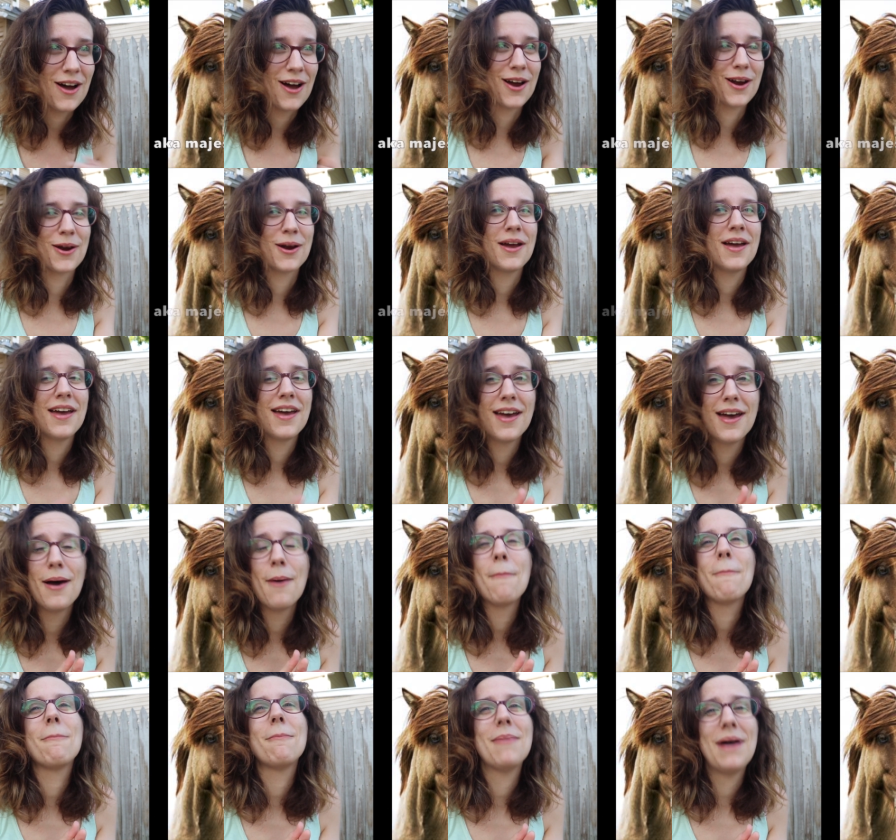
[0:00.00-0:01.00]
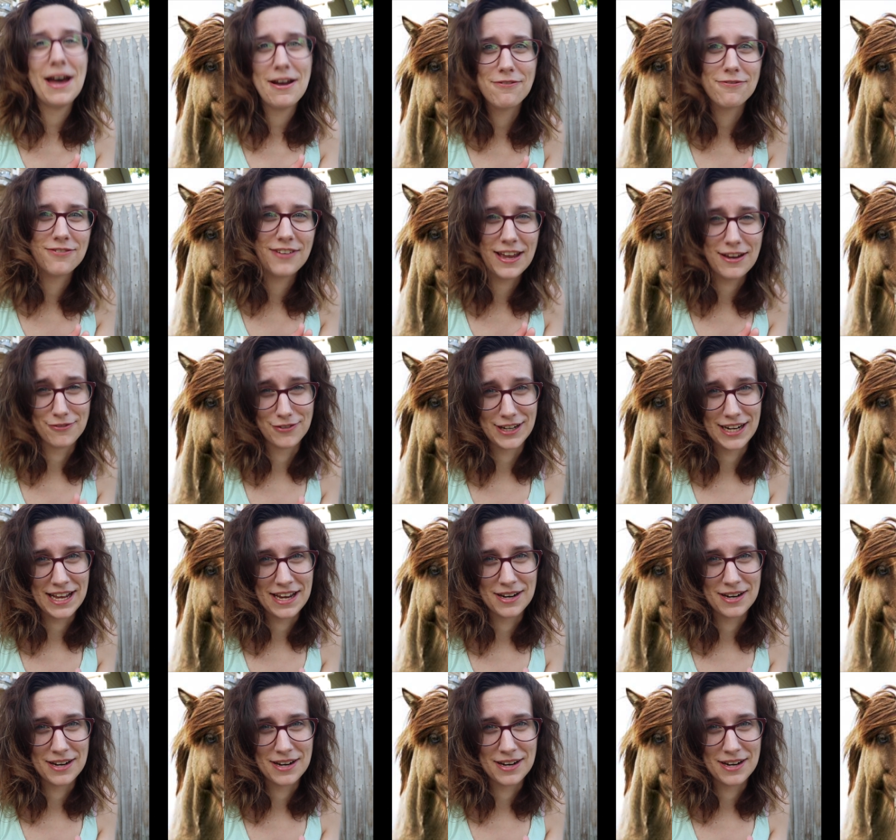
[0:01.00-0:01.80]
are my favorite